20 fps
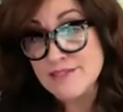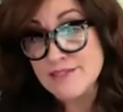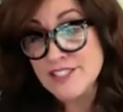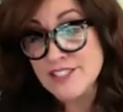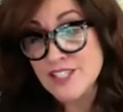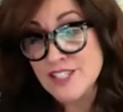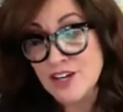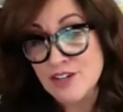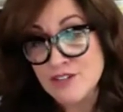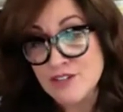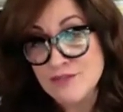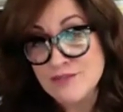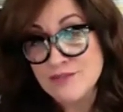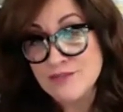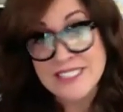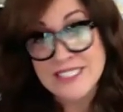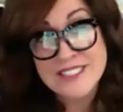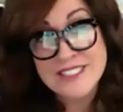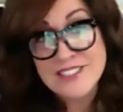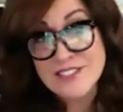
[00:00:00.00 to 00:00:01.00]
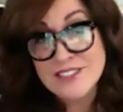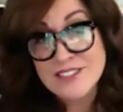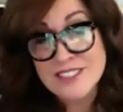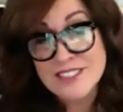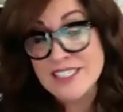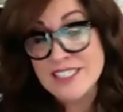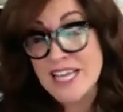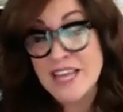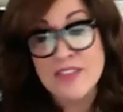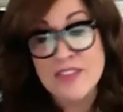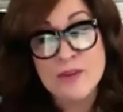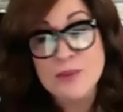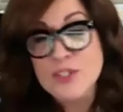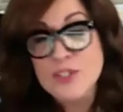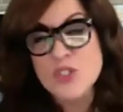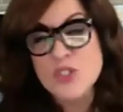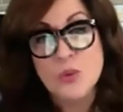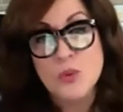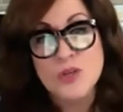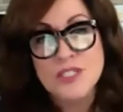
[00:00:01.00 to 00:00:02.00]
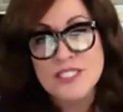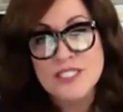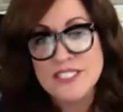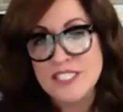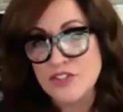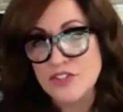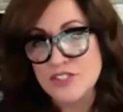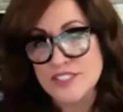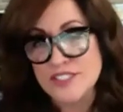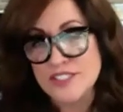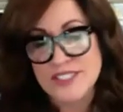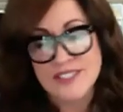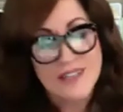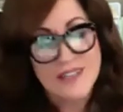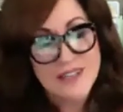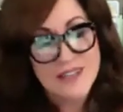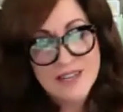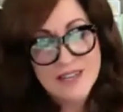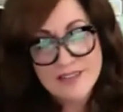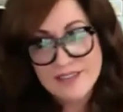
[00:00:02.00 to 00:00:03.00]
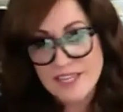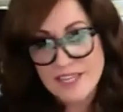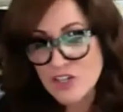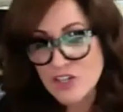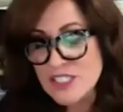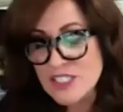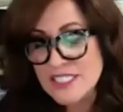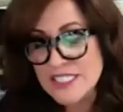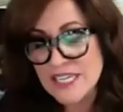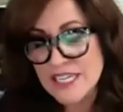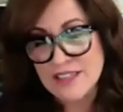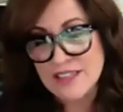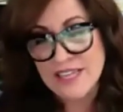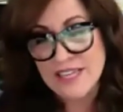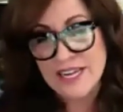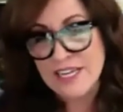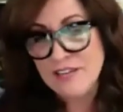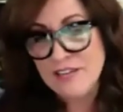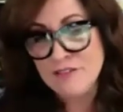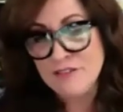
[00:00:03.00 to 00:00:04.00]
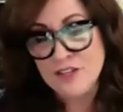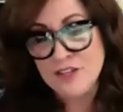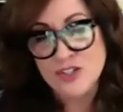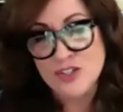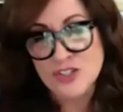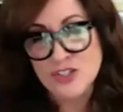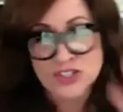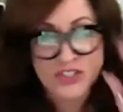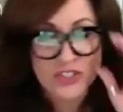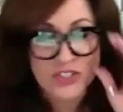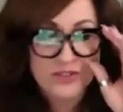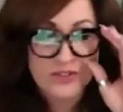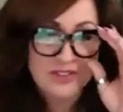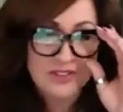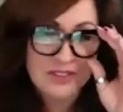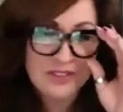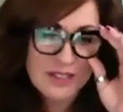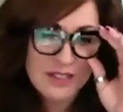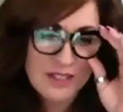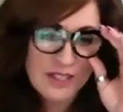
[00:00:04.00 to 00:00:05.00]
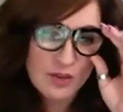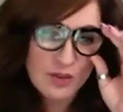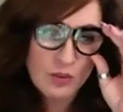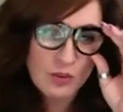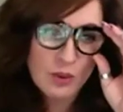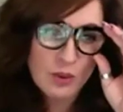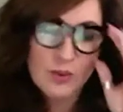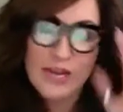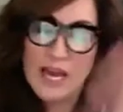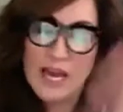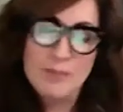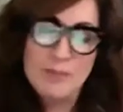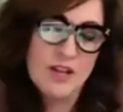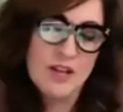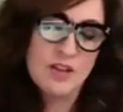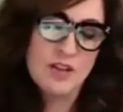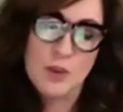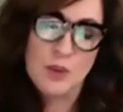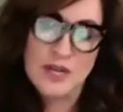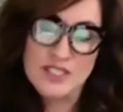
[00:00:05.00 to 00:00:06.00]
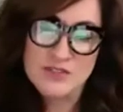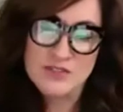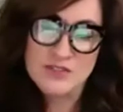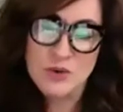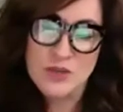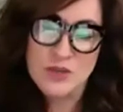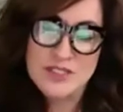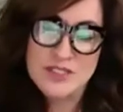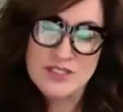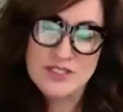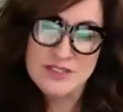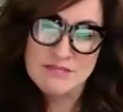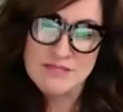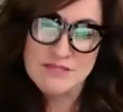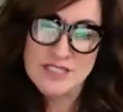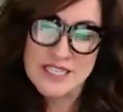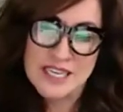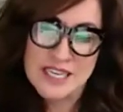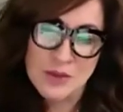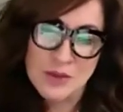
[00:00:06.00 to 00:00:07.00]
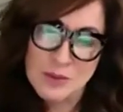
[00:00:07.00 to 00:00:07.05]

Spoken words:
So it's still and they were sworn to secrecy. They couldn't tell any future student what would happen. Otherwise, of course, the gig would.